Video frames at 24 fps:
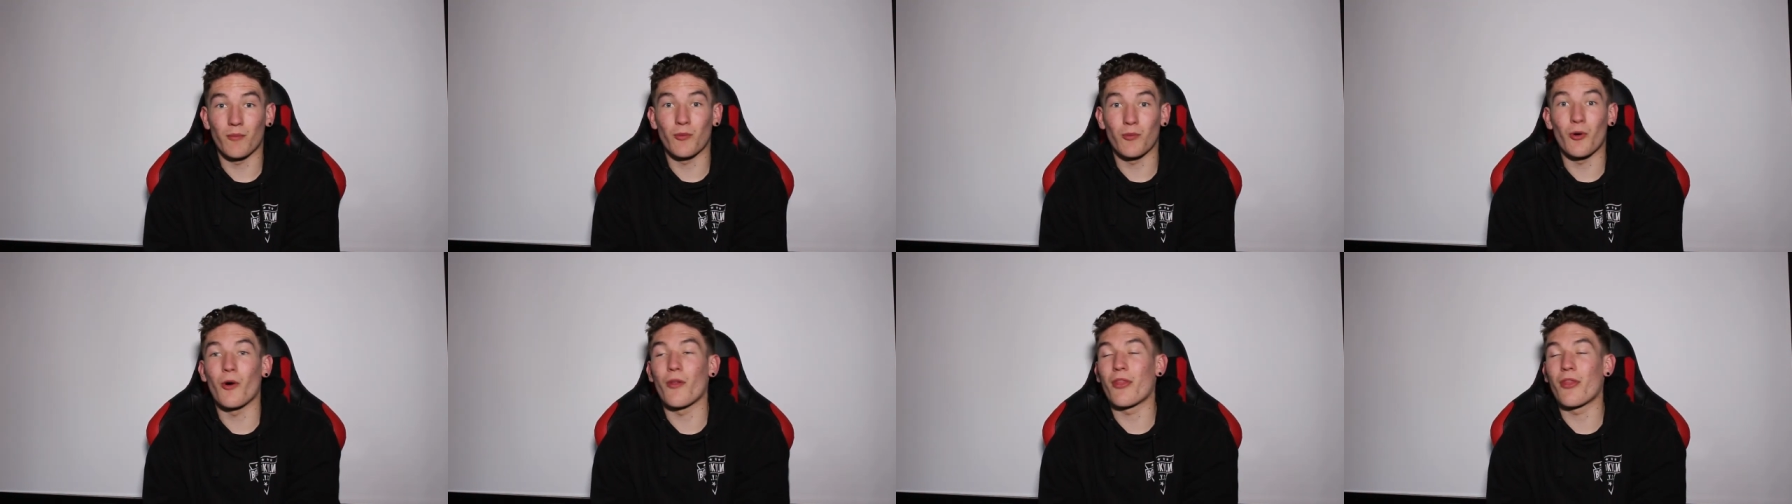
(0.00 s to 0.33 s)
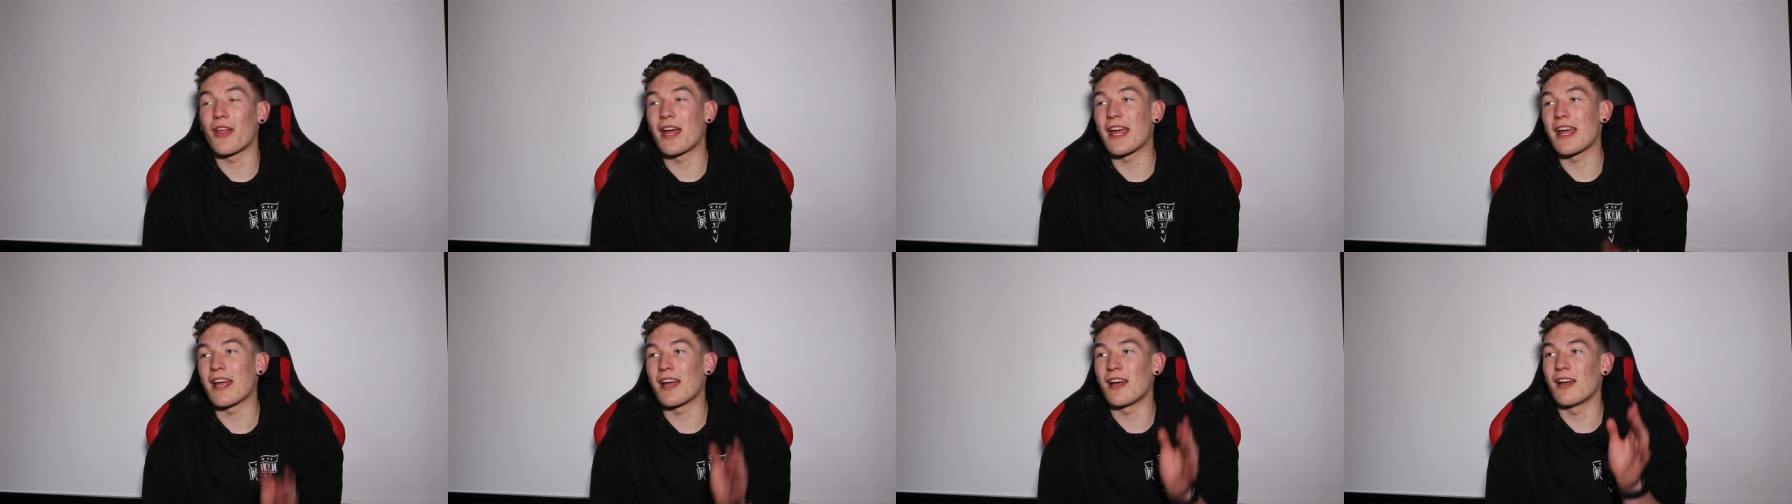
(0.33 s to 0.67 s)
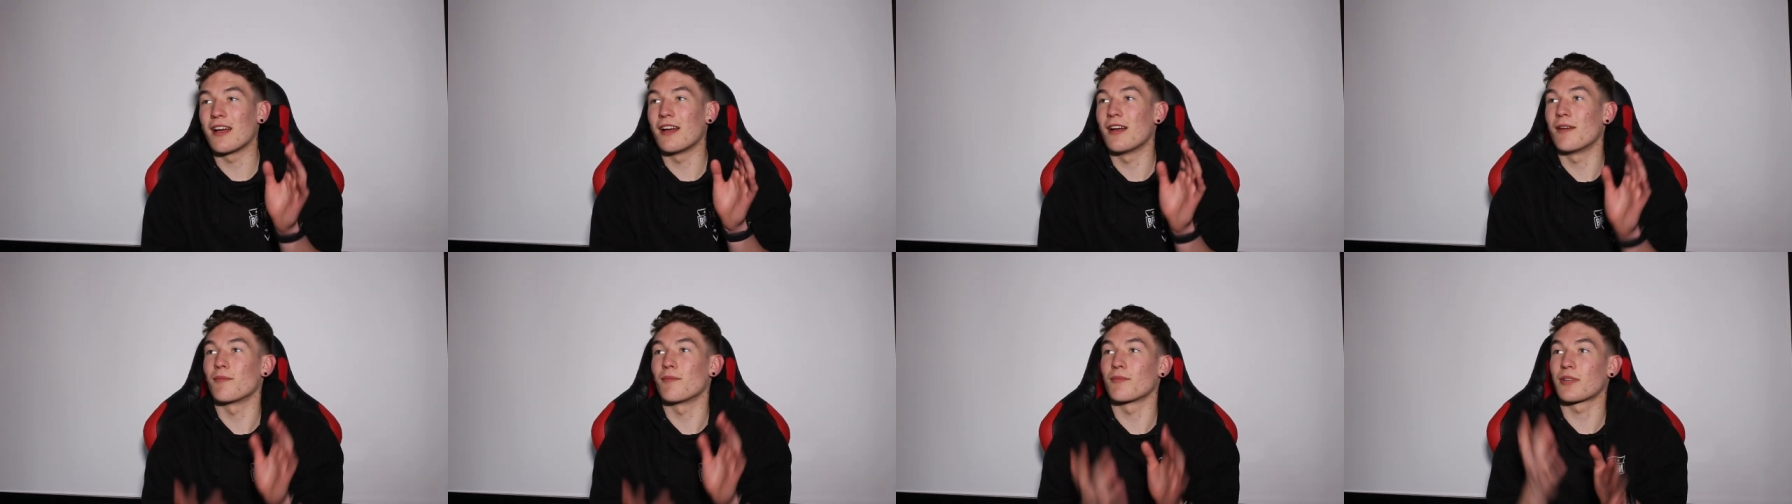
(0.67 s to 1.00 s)
what they
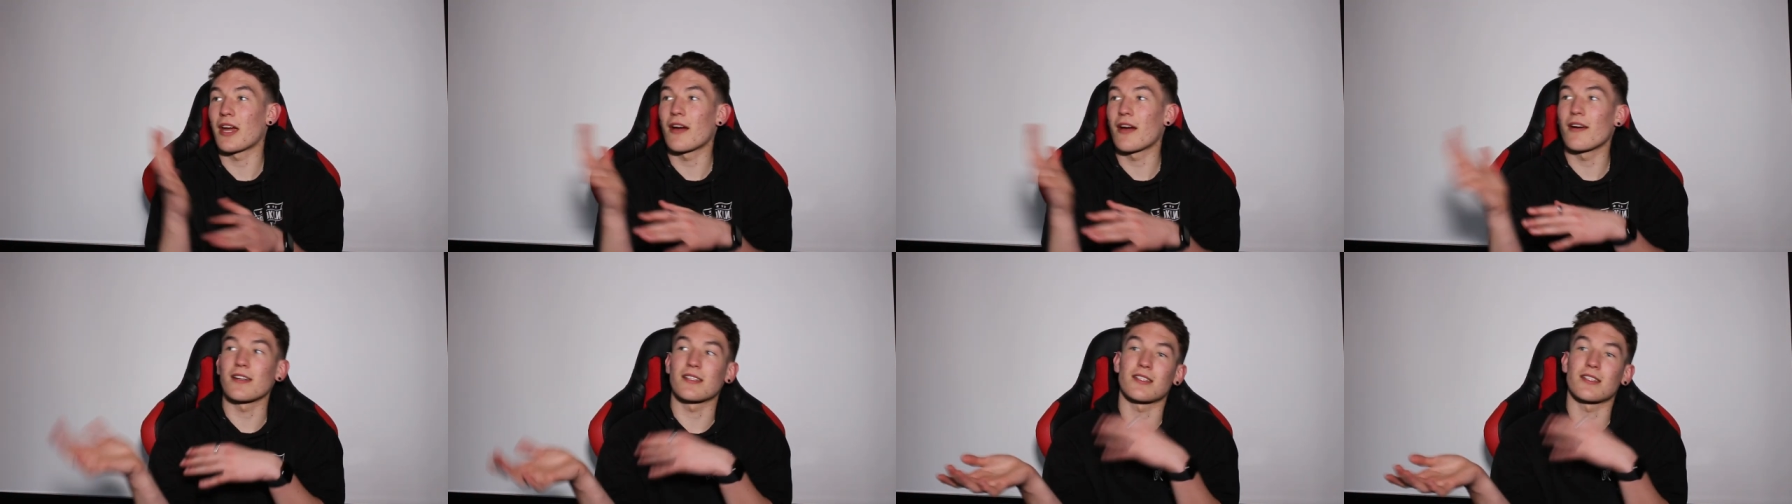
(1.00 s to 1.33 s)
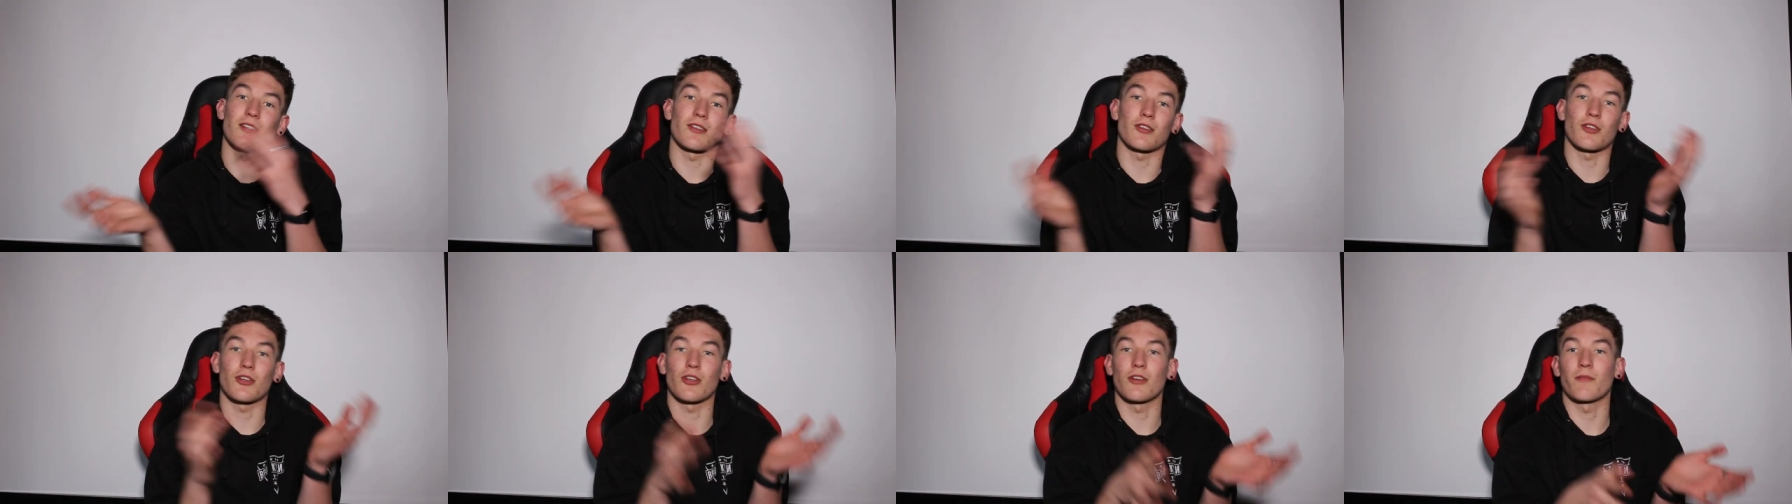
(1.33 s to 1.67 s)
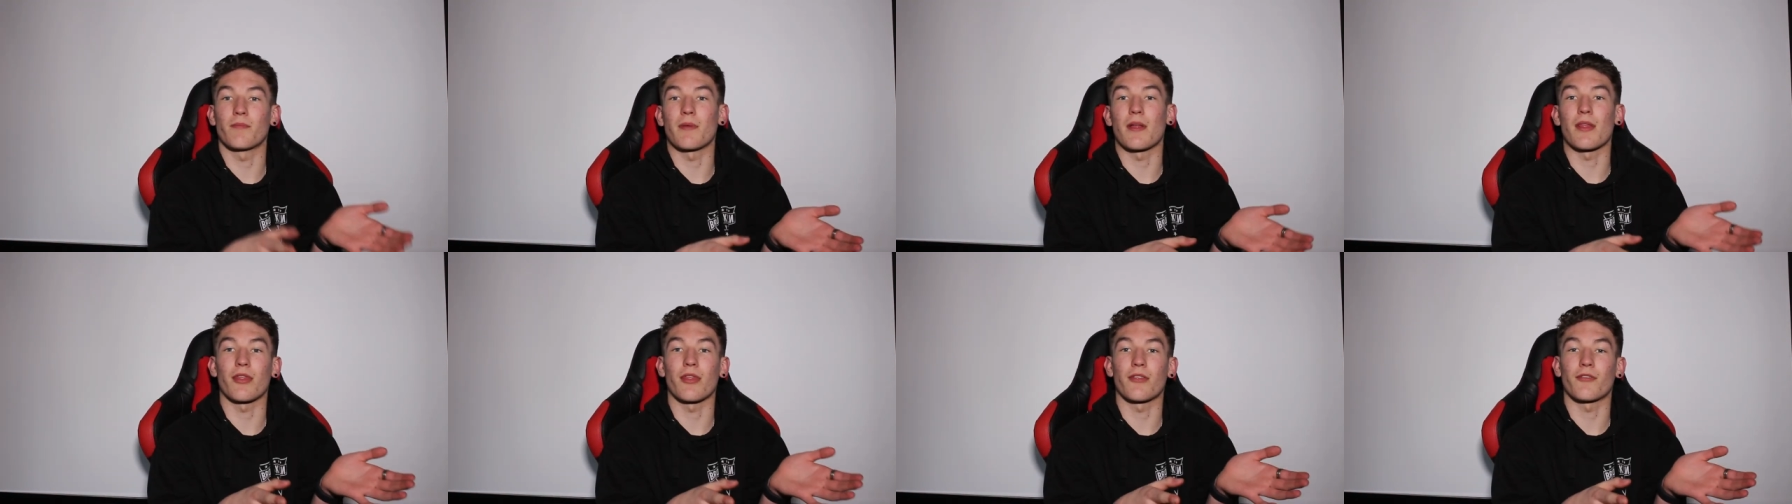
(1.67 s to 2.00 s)
um, character could
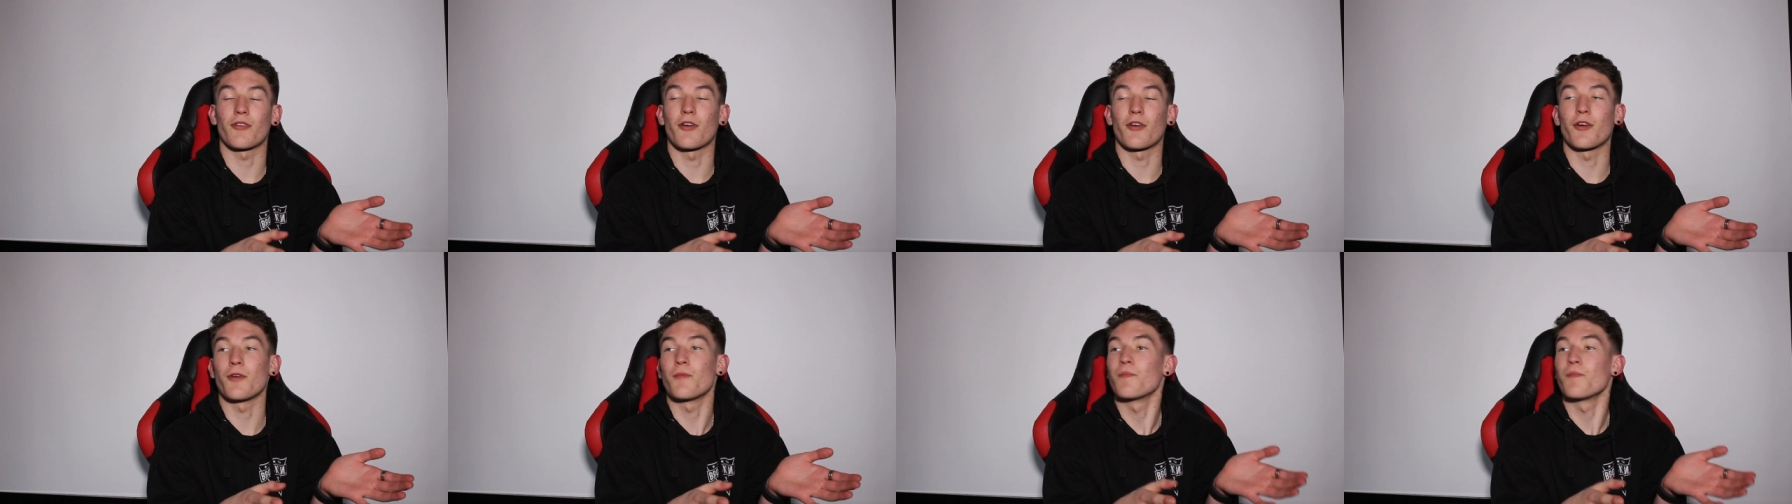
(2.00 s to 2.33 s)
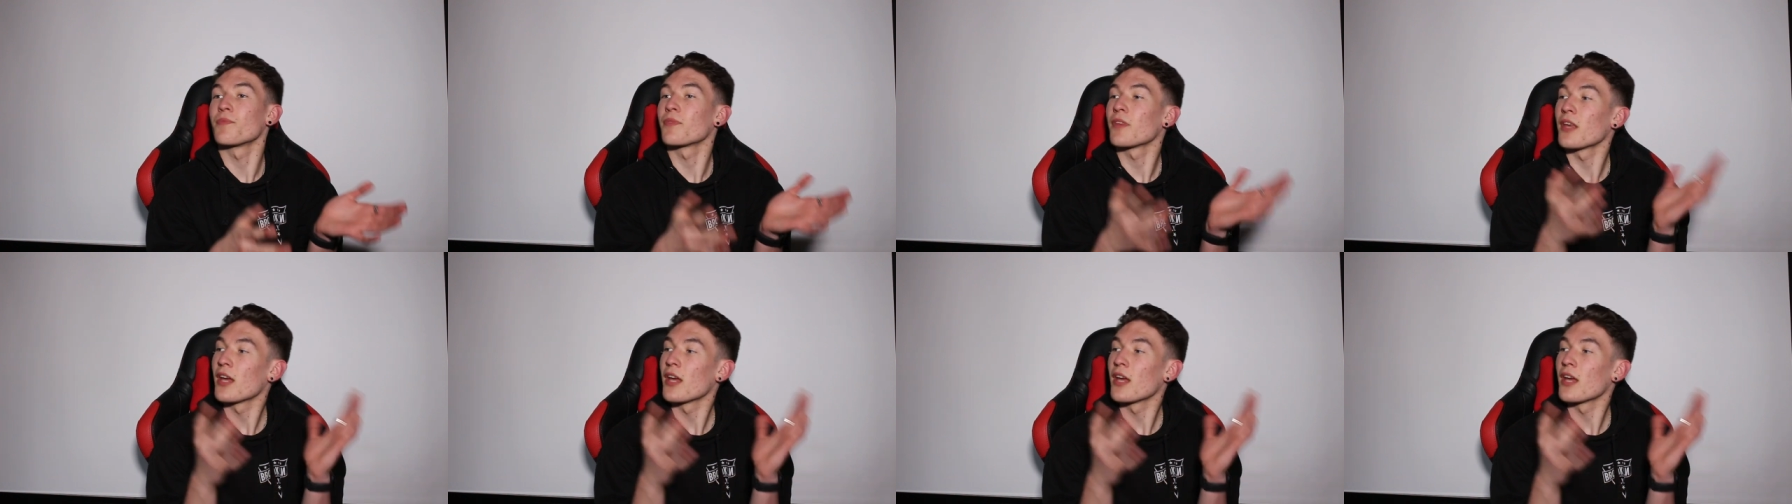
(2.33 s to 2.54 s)
have been through,